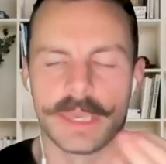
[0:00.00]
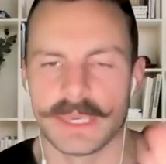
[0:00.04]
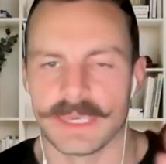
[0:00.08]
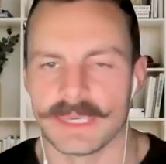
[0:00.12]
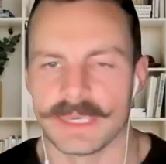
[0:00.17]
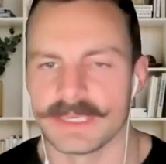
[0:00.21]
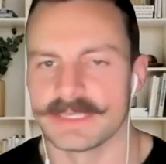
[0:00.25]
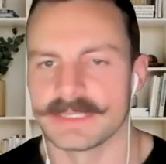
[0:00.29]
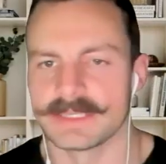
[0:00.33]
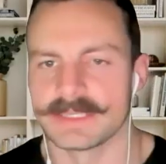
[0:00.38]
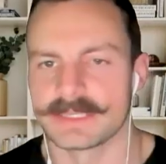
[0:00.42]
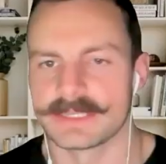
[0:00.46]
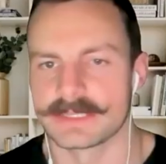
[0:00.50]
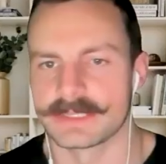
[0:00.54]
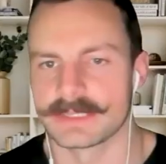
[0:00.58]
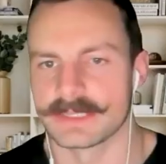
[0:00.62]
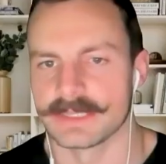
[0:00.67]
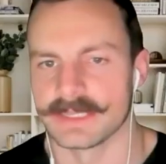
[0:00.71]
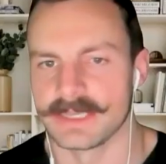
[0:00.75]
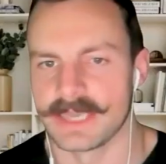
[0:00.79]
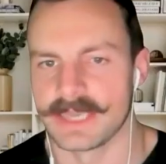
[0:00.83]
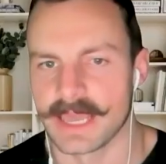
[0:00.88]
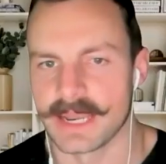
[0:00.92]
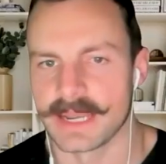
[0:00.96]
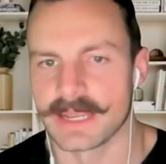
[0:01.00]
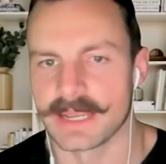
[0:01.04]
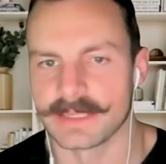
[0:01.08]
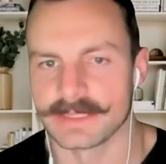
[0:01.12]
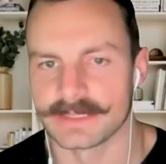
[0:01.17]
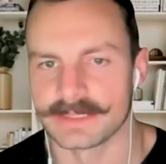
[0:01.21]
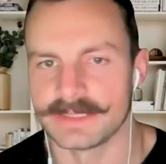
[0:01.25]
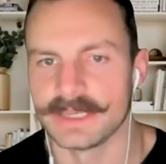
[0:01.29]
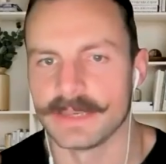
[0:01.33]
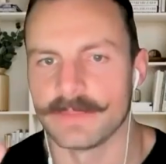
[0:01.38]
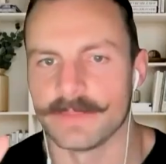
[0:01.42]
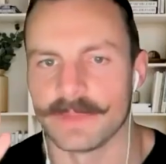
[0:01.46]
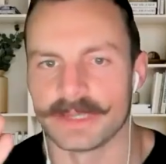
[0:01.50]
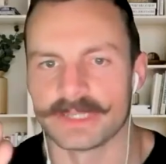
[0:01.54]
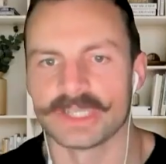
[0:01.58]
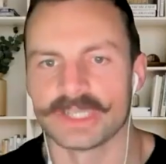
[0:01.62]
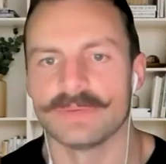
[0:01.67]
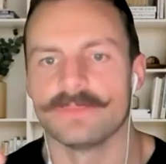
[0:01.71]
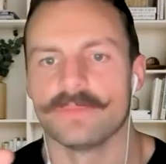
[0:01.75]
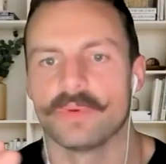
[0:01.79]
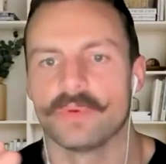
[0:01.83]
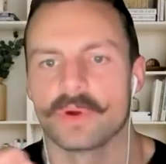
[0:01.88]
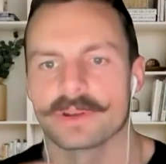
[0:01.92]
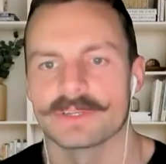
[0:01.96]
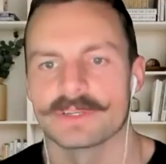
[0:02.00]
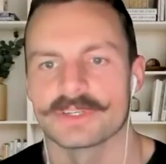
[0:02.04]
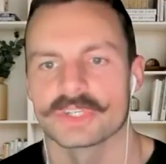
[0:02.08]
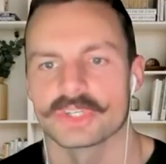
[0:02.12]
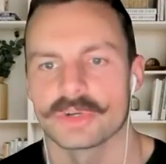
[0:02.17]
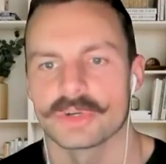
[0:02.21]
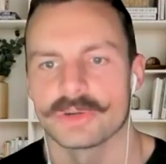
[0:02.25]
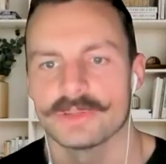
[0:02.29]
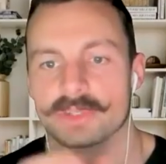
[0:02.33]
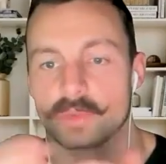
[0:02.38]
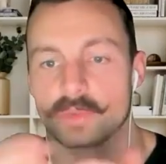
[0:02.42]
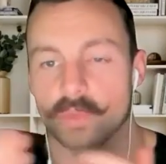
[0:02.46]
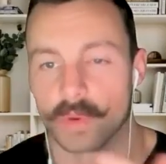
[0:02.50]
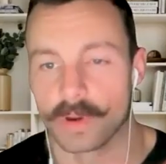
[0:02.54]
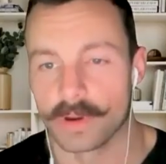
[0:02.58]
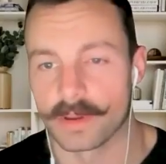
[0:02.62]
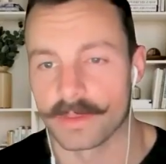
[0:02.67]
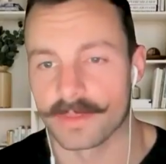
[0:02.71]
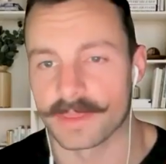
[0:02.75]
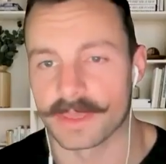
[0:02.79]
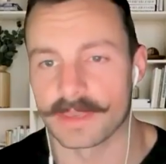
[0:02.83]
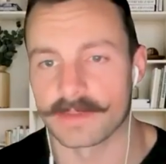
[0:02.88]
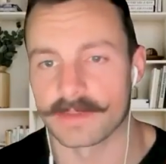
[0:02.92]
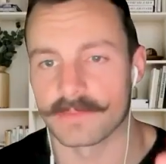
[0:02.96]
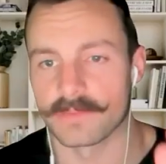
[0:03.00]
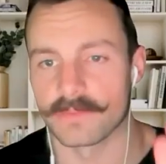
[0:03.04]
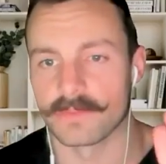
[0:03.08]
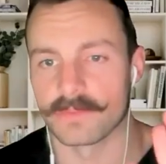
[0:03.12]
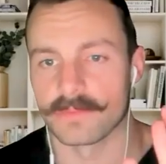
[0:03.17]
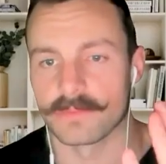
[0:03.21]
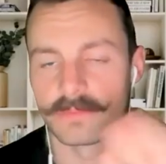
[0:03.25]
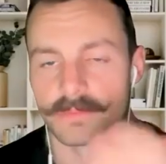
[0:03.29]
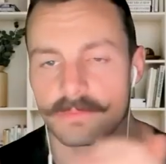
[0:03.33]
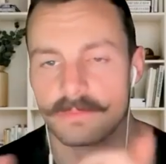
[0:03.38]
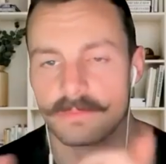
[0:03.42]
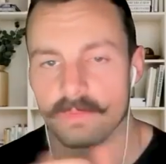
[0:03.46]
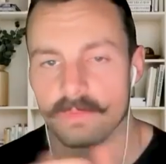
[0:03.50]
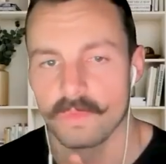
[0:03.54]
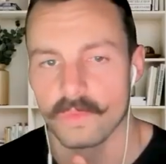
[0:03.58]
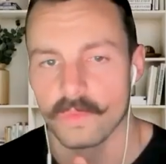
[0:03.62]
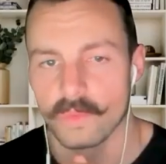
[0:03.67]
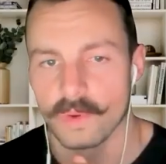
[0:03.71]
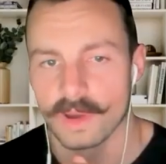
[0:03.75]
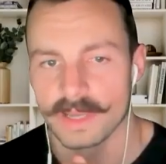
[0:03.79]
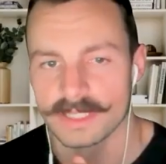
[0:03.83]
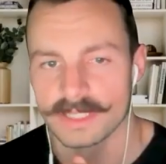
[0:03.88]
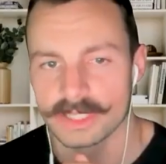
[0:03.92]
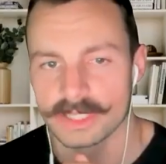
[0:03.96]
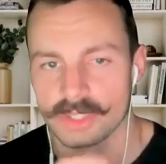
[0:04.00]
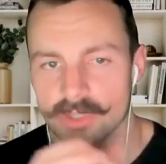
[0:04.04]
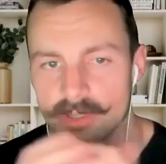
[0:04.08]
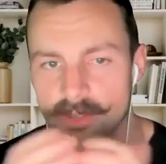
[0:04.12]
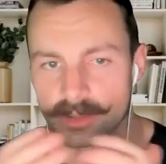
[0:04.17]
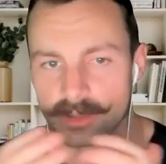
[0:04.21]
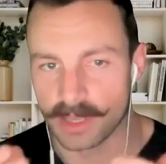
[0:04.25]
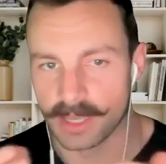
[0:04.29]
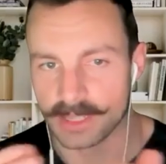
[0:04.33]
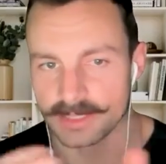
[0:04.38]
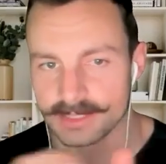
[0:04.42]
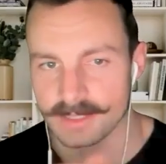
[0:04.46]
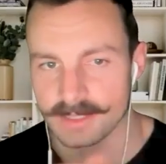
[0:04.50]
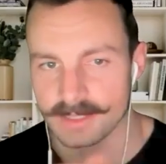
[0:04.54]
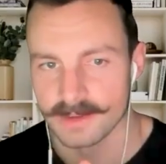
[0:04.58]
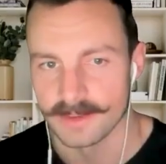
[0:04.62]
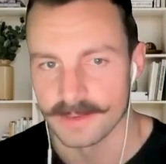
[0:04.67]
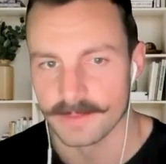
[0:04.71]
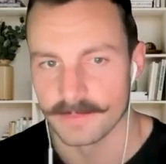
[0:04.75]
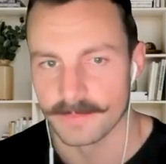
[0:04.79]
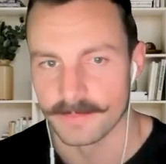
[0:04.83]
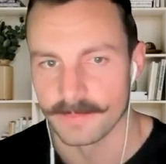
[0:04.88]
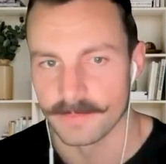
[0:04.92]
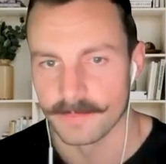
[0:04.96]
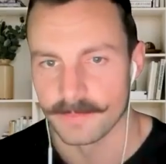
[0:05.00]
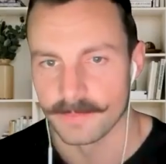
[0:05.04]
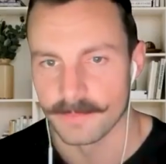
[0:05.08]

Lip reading: Is getting CMHC mortgage insurance worth it? What's your thoughts on it?